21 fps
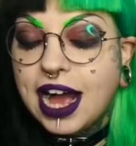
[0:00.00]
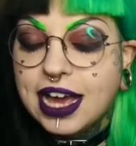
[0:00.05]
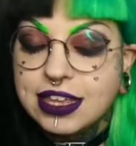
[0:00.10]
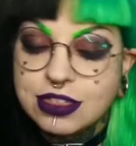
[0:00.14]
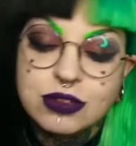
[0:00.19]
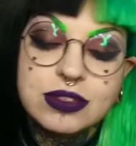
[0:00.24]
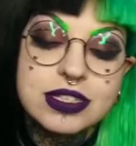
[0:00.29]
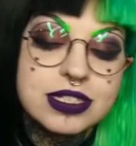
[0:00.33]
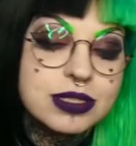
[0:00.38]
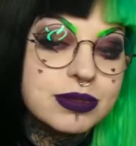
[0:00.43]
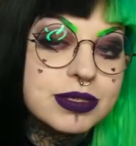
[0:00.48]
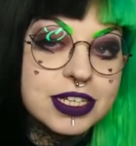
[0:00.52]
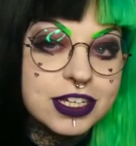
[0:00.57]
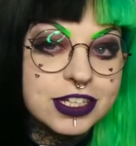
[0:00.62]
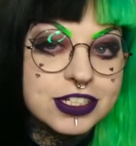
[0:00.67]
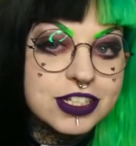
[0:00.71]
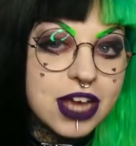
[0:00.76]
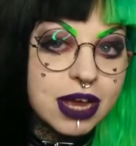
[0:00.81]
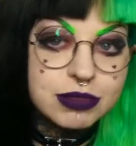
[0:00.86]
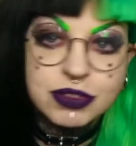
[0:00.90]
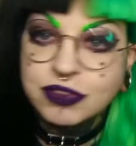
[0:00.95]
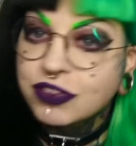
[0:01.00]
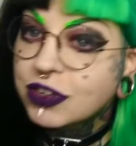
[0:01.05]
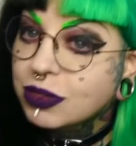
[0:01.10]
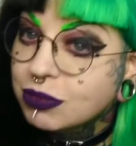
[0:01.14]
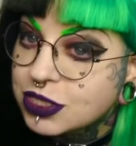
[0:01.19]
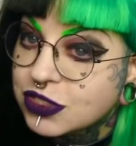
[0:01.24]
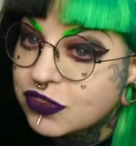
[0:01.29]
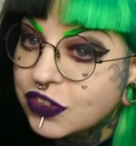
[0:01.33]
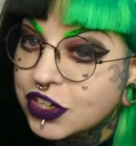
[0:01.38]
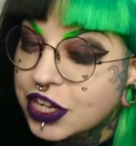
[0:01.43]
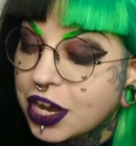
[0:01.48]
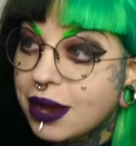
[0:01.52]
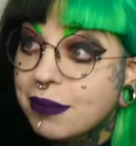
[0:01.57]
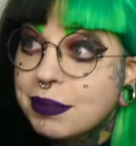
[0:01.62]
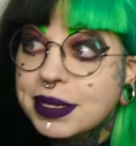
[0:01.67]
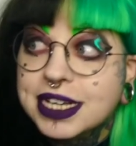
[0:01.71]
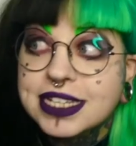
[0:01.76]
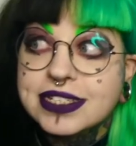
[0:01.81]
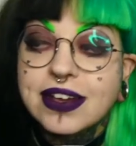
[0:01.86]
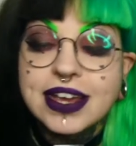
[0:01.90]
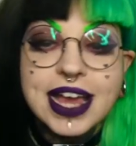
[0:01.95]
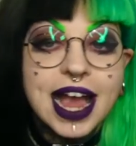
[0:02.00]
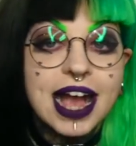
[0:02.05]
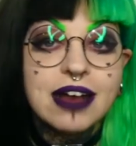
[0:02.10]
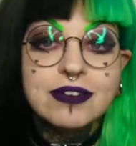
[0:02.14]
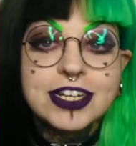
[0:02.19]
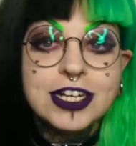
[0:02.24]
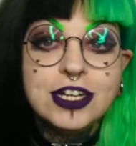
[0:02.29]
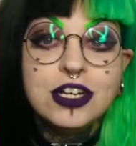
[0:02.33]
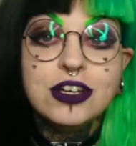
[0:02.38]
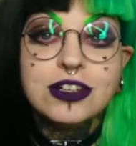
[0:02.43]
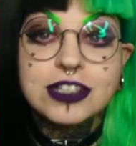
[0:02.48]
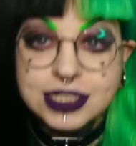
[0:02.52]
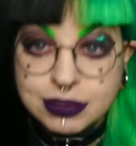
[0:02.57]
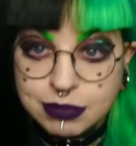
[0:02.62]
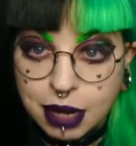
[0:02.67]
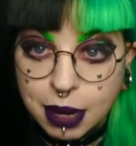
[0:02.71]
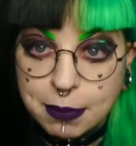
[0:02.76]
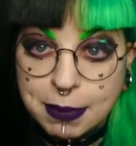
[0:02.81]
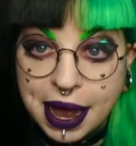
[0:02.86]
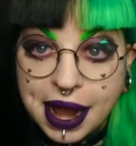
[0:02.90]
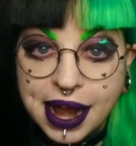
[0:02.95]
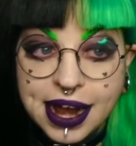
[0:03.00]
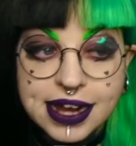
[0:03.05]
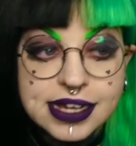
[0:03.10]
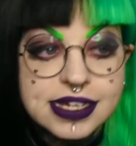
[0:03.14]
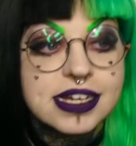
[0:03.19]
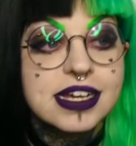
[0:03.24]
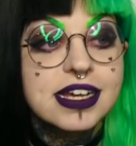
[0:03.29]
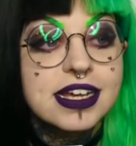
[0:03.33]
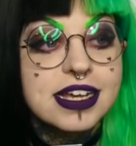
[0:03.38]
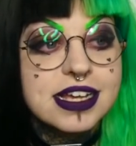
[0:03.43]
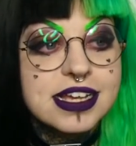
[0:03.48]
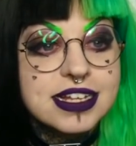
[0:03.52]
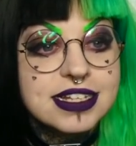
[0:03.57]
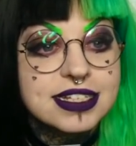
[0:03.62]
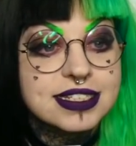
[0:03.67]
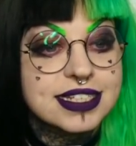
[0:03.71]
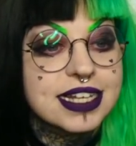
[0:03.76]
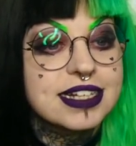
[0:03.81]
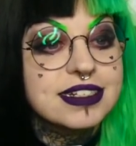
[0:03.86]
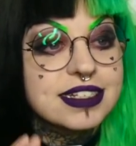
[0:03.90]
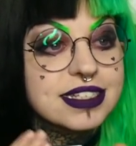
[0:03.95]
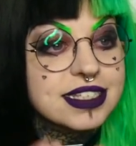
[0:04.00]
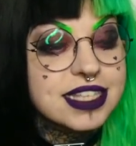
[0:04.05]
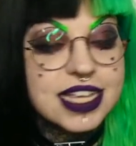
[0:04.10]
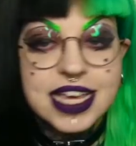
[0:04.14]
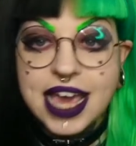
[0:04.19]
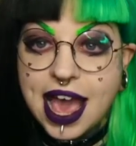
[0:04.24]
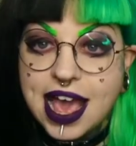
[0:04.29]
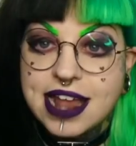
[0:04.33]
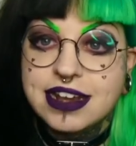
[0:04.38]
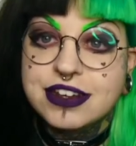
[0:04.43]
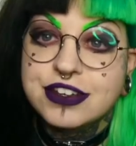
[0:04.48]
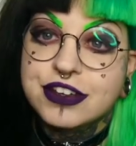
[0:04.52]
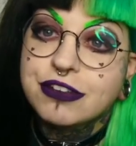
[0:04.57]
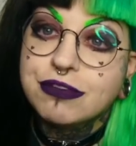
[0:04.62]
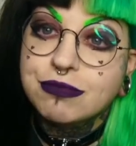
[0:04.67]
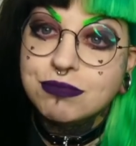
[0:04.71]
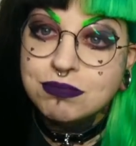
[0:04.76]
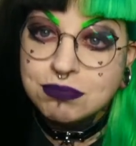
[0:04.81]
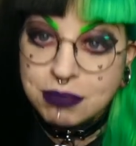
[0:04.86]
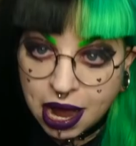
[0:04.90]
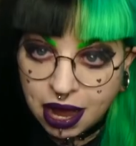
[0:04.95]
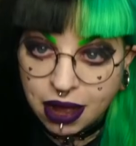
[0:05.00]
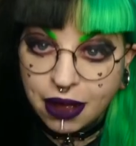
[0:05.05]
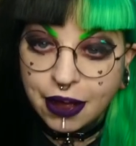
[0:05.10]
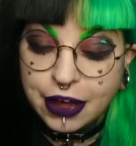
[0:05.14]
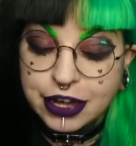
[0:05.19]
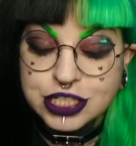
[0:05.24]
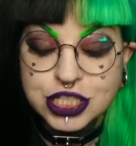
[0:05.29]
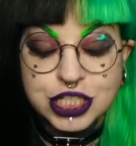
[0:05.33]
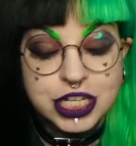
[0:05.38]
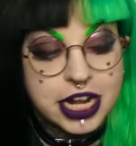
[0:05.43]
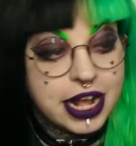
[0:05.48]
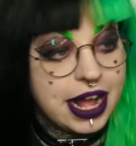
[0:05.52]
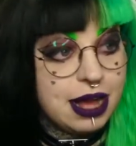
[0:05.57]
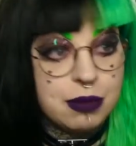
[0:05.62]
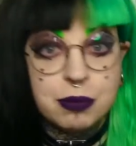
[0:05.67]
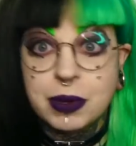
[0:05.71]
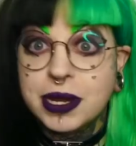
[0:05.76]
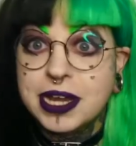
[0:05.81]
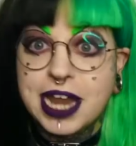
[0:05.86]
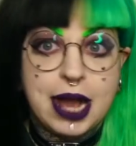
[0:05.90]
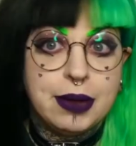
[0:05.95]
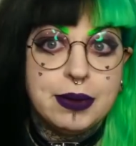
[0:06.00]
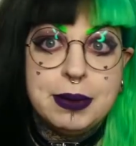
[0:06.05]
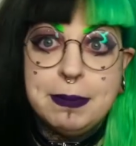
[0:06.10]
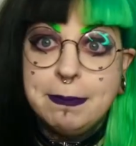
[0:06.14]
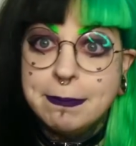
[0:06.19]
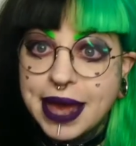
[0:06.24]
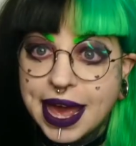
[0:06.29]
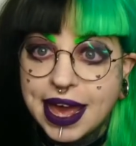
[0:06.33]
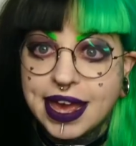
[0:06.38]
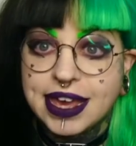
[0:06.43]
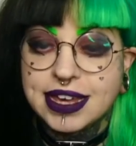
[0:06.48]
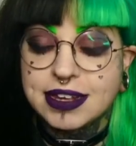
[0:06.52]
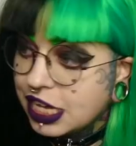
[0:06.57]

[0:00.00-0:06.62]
I thought this was a good time to film this video because I haven't looked in my bag since the end of March, and we're now in May.